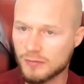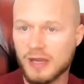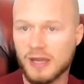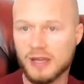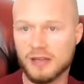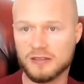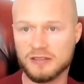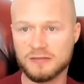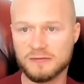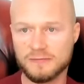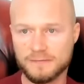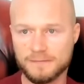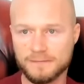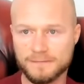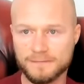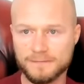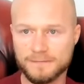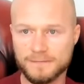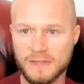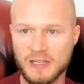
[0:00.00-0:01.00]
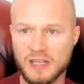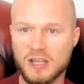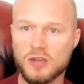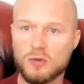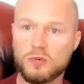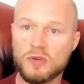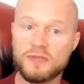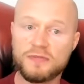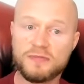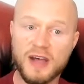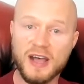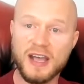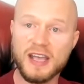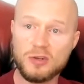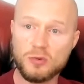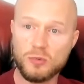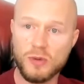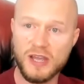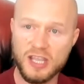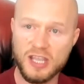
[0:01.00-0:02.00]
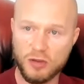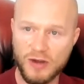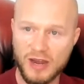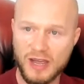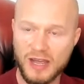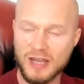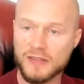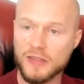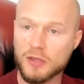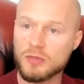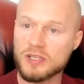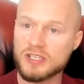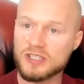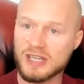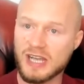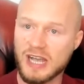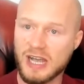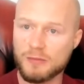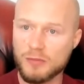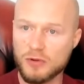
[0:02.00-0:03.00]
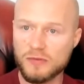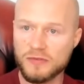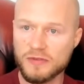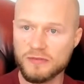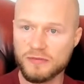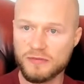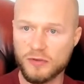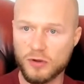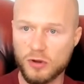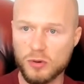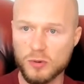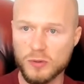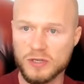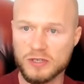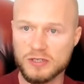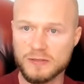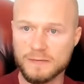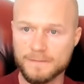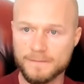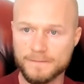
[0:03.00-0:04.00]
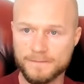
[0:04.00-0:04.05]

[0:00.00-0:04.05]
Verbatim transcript: matter. We find where you're at and then we start moving forward.